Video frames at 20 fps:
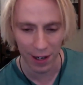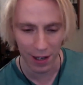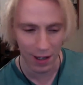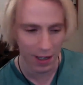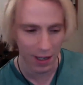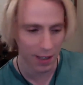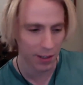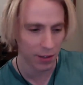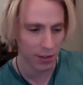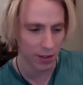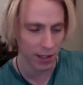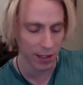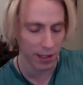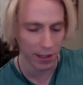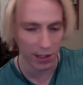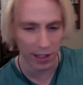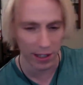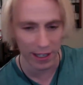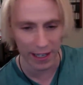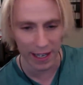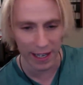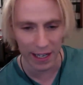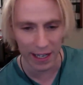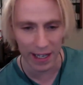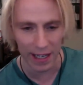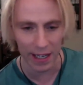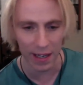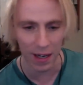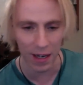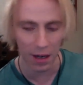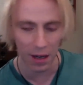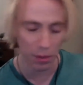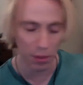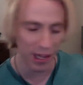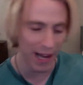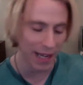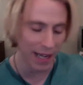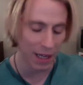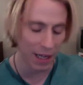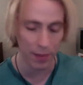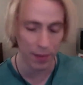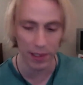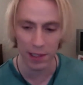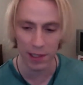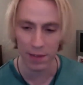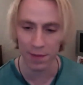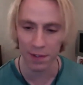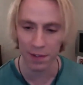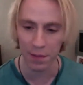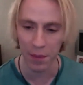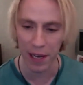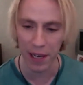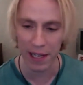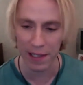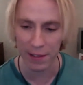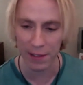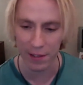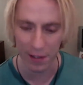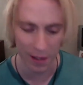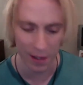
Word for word: into the inky black abyss of space,